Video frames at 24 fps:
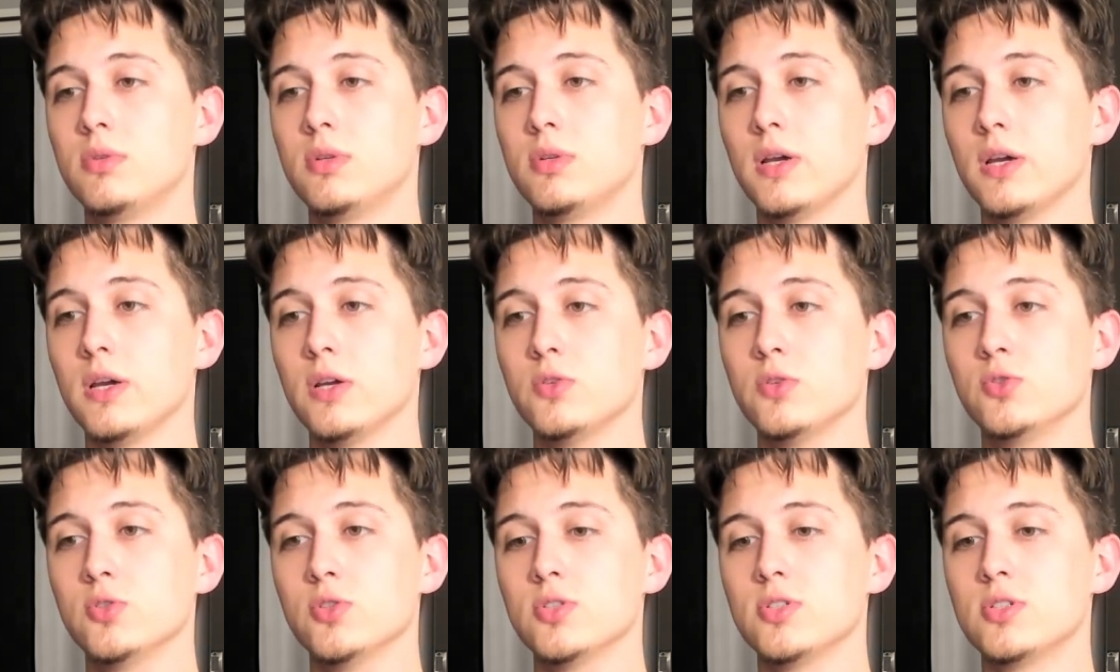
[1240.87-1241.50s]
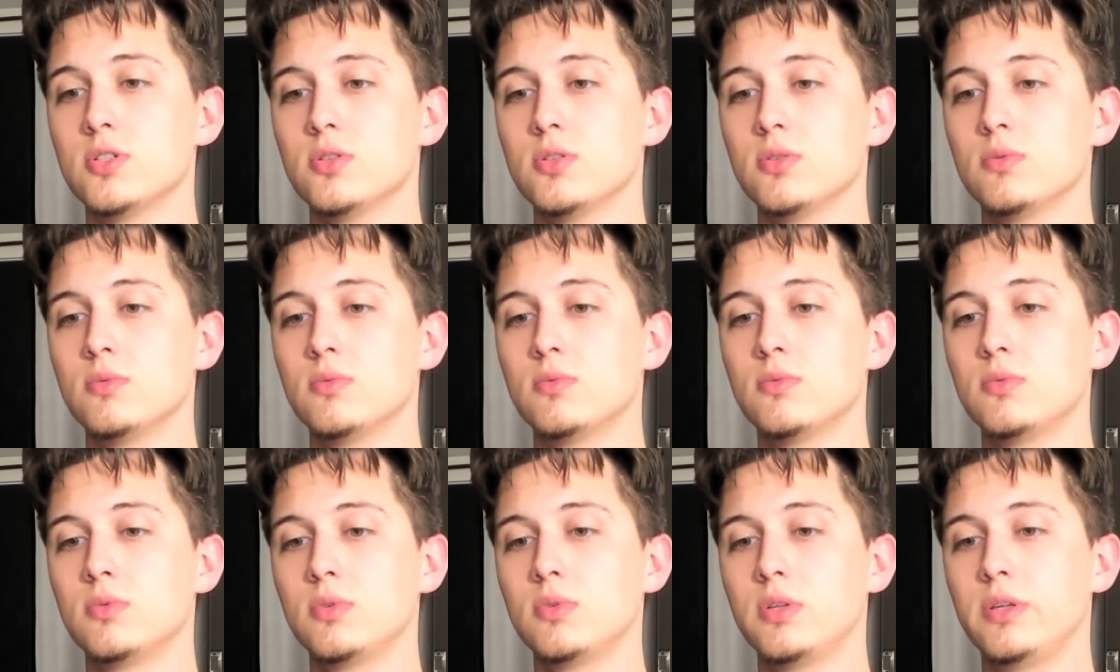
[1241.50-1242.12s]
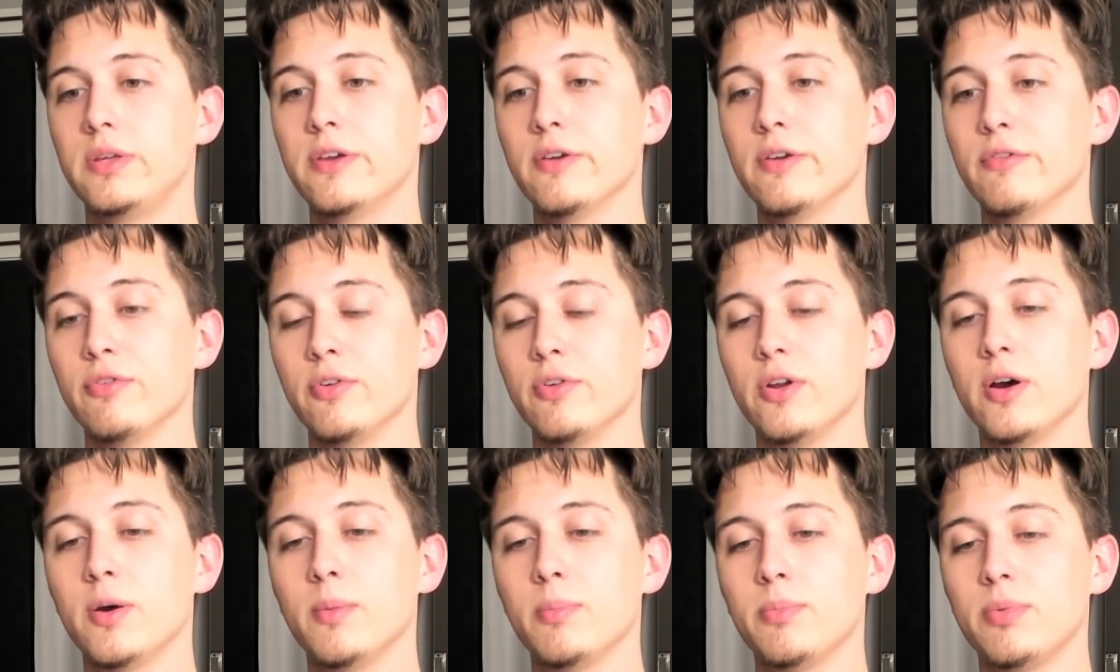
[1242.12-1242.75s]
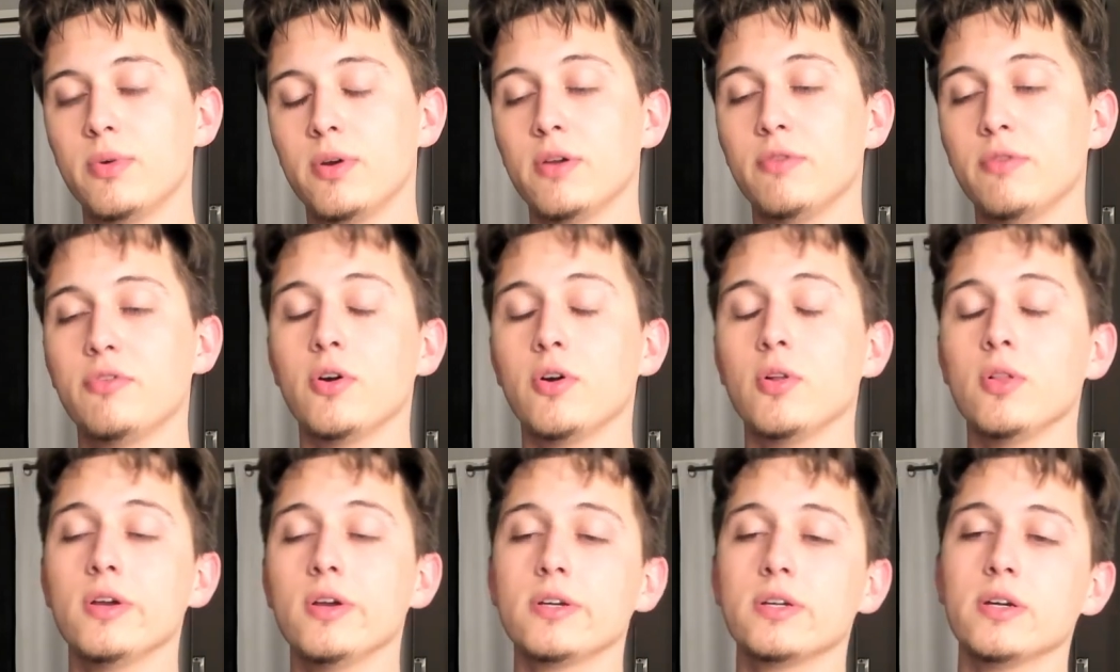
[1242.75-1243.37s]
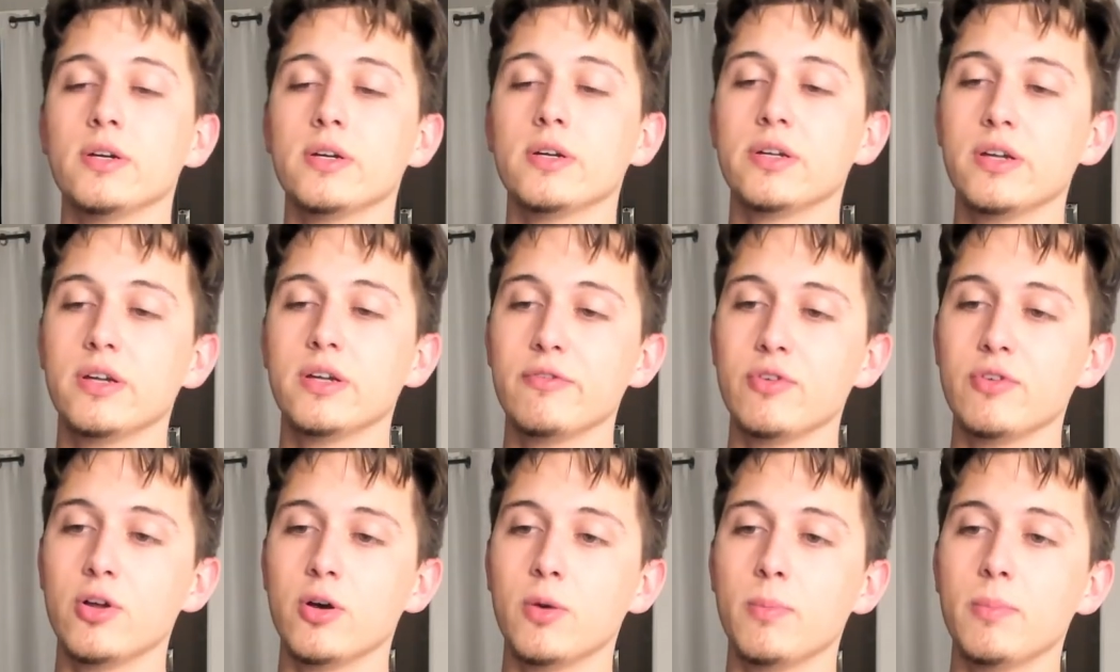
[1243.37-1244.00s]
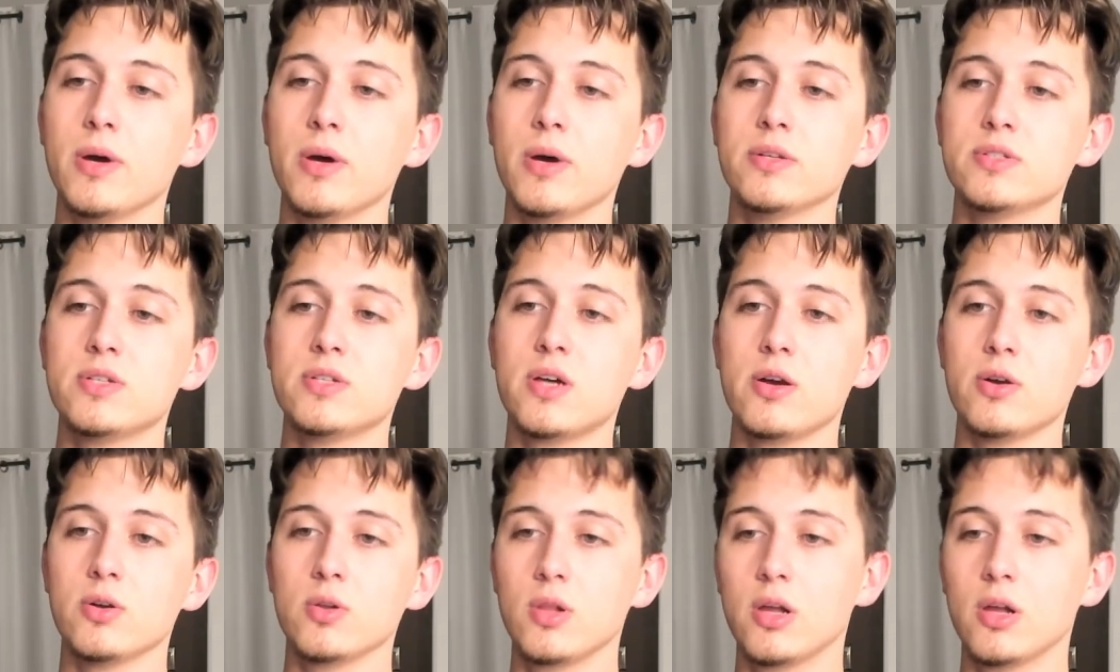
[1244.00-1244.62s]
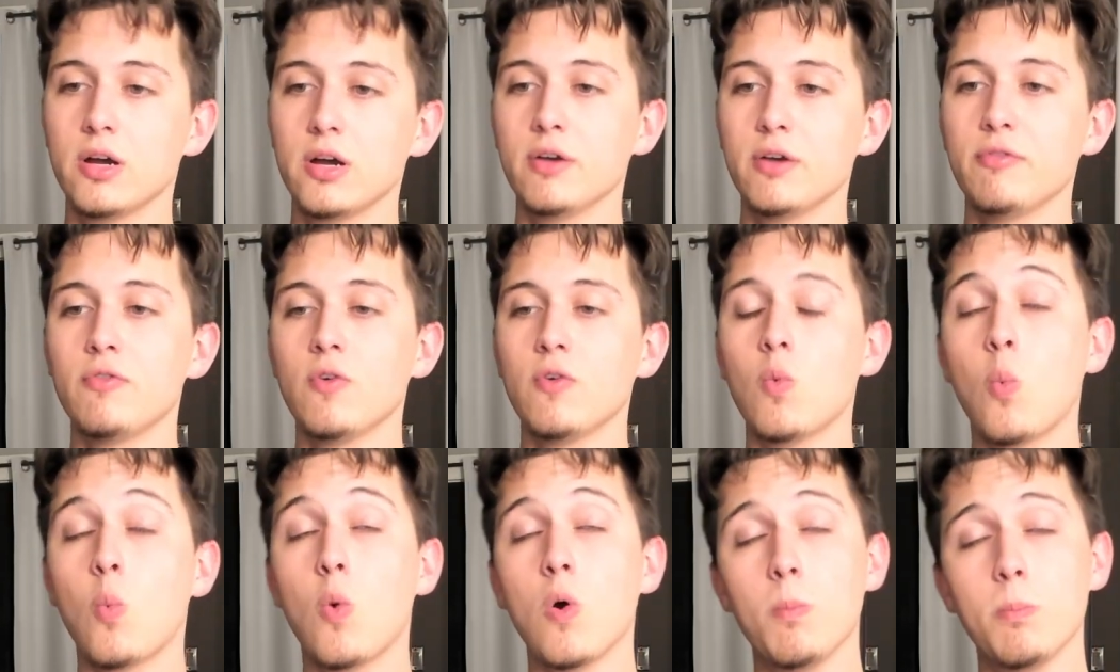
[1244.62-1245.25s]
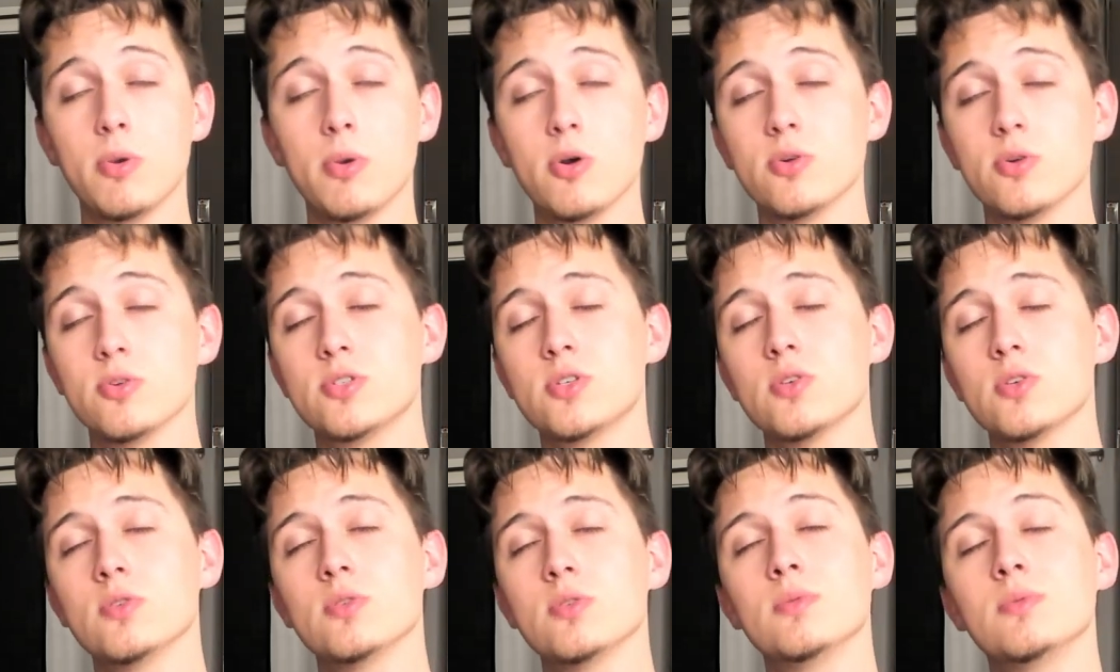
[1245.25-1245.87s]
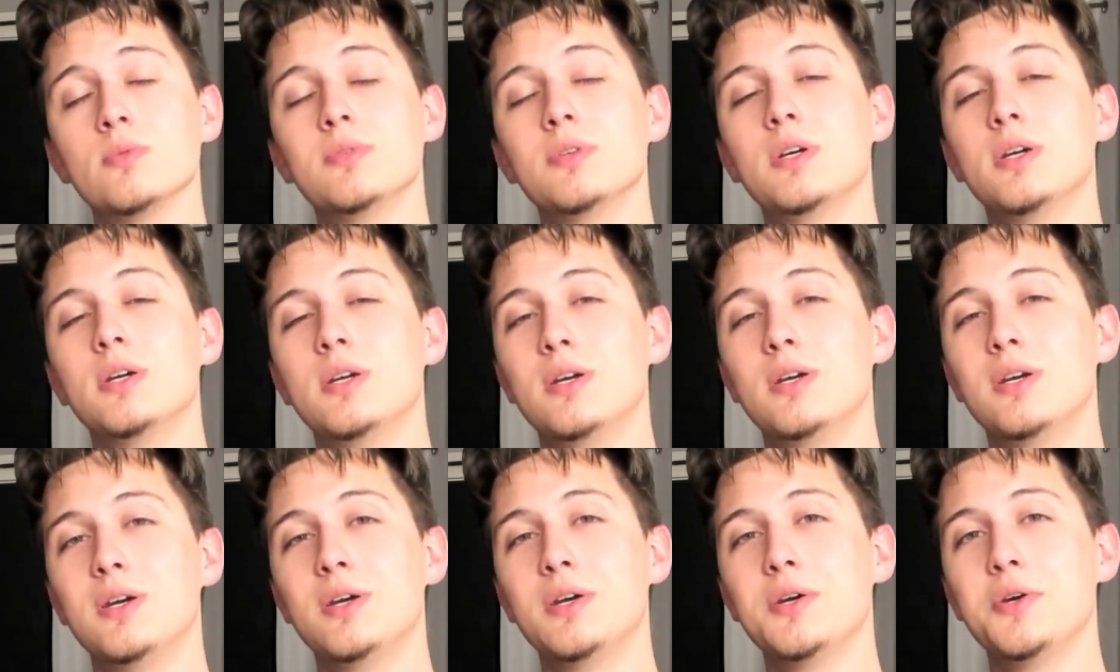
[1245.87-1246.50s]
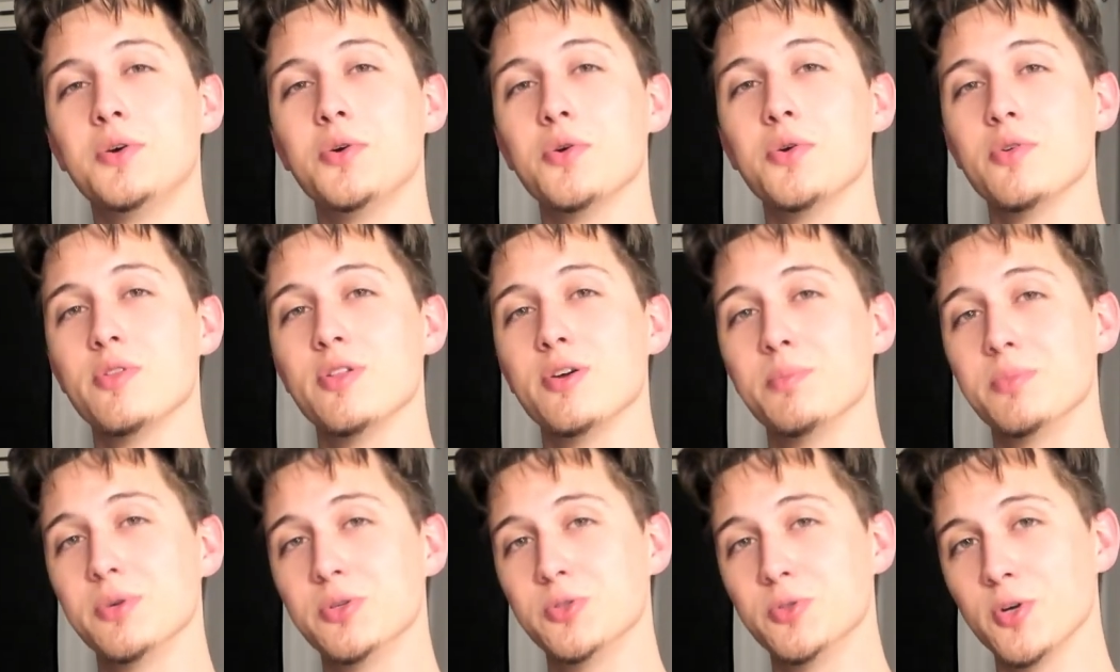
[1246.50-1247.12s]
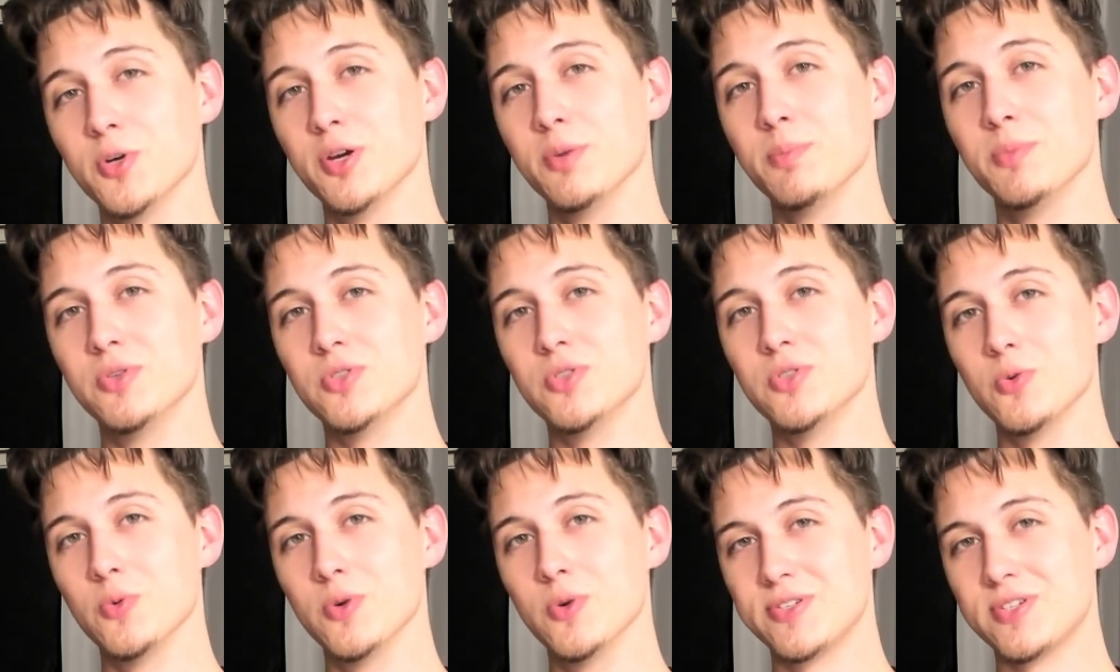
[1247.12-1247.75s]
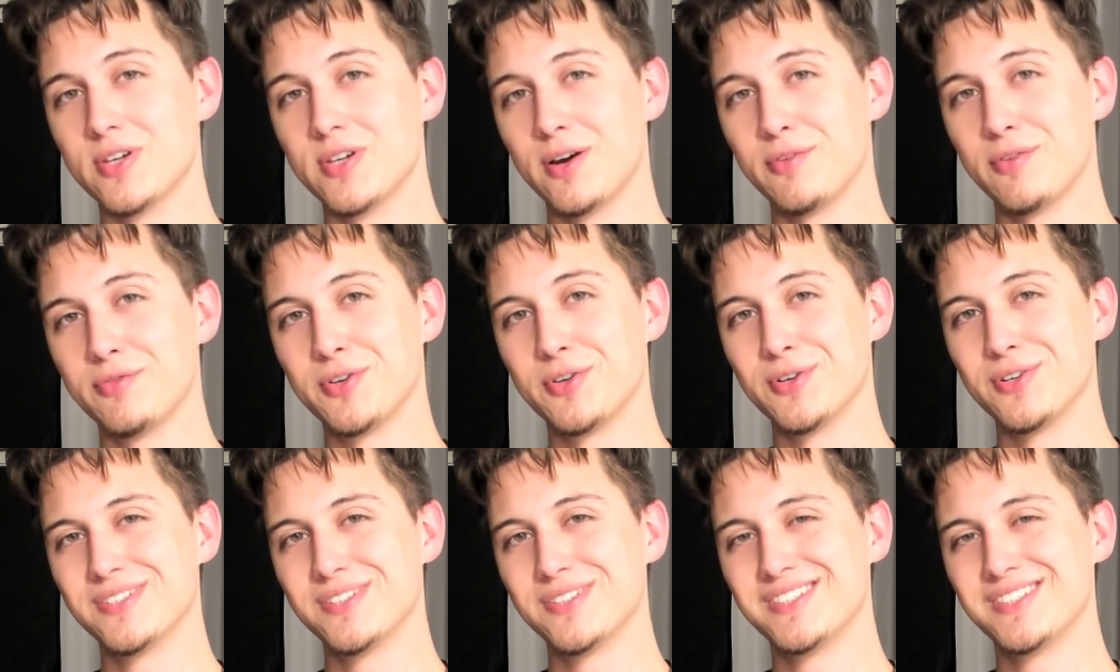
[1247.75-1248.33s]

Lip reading: had just given up. I felt like I had given up my entire life for one person who then betrayed me 2 weeks after.